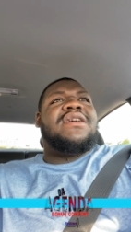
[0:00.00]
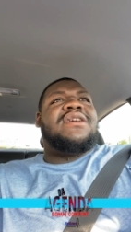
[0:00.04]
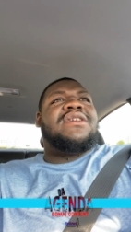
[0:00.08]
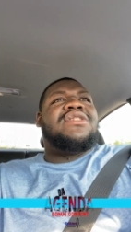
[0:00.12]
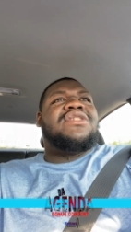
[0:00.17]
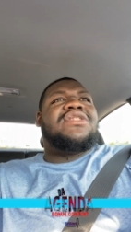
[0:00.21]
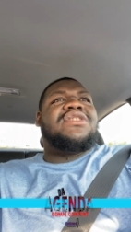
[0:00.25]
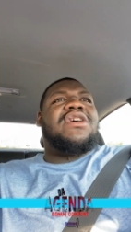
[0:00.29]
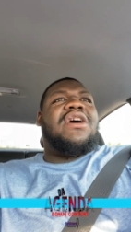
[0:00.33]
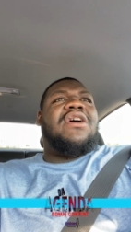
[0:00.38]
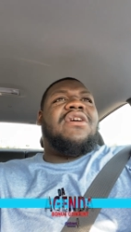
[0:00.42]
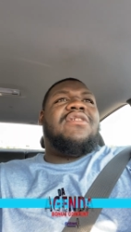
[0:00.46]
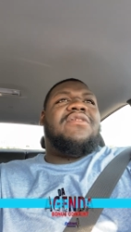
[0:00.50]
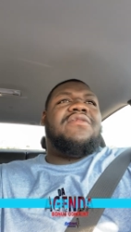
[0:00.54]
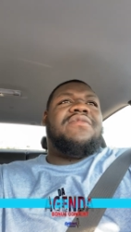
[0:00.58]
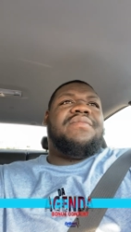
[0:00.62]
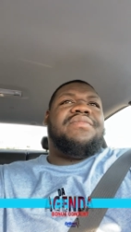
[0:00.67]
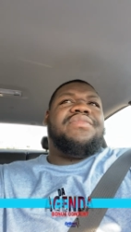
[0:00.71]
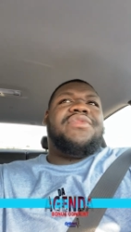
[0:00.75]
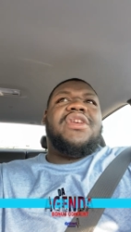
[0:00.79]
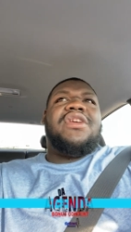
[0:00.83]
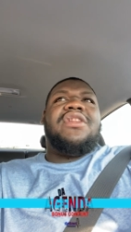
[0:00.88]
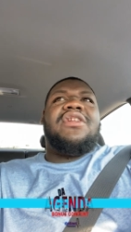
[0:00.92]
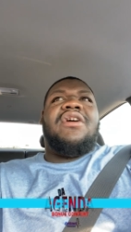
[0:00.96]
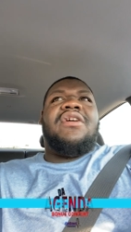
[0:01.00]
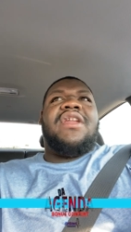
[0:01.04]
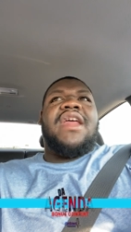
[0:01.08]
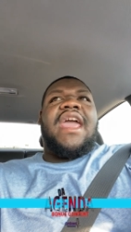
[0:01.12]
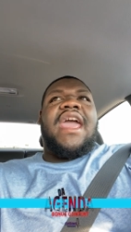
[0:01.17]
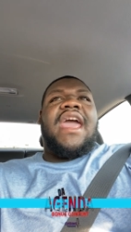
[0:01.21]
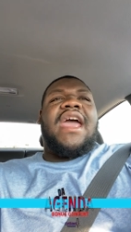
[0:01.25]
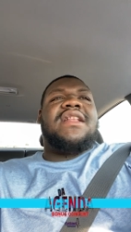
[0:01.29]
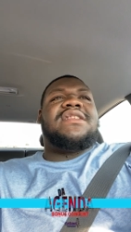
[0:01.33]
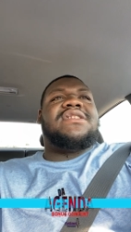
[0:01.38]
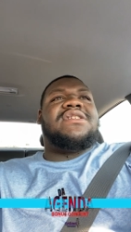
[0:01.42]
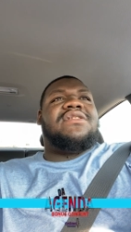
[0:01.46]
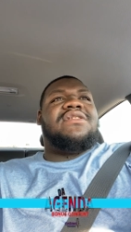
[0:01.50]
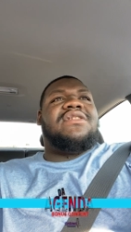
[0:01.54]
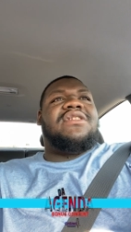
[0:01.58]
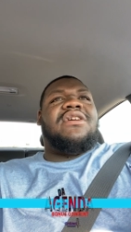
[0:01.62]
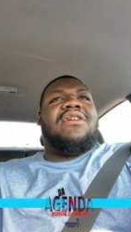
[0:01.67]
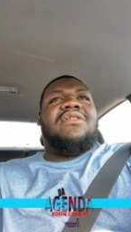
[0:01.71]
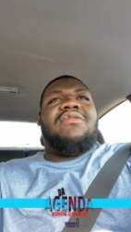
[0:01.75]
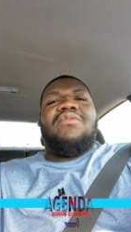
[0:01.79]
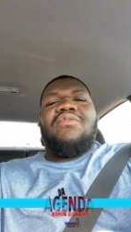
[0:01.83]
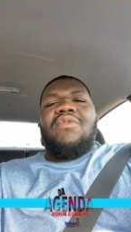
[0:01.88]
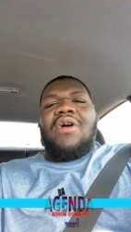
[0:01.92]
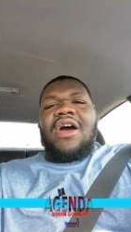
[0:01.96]
So, they had
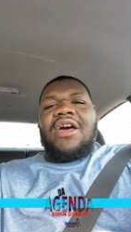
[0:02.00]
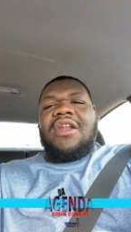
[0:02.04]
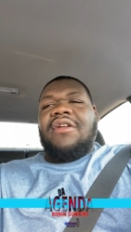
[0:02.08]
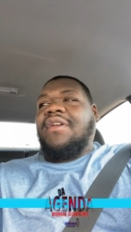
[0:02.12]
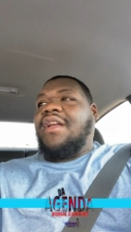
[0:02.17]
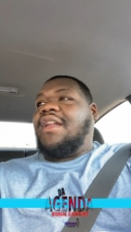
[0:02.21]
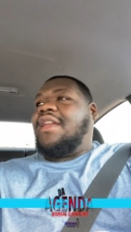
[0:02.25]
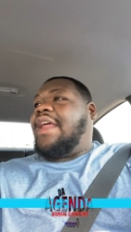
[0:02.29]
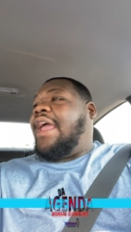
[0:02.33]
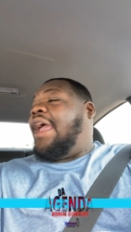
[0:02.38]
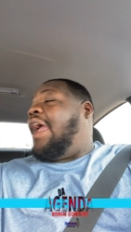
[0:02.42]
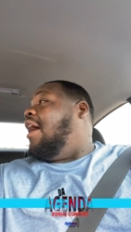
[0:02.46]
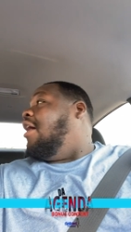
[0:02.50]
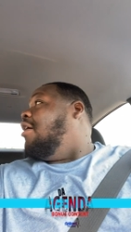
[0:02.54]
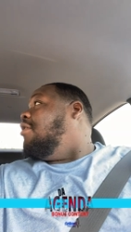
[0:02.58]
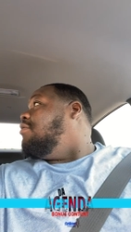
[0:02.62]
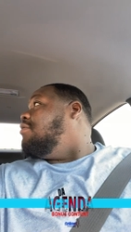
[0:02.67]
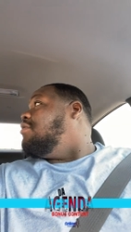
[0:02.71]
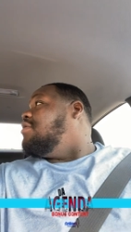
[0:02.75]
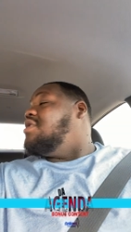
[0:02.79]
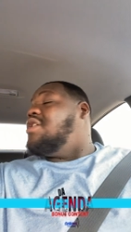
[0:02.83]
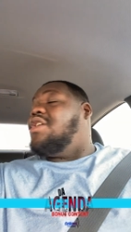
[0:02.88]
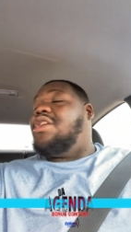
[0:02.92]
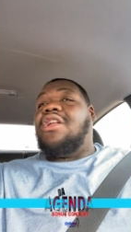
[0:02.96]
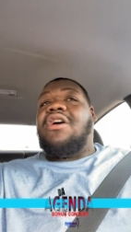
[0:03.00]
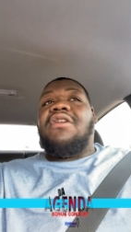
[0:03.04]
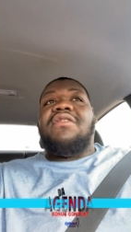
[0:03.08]
to, water it down,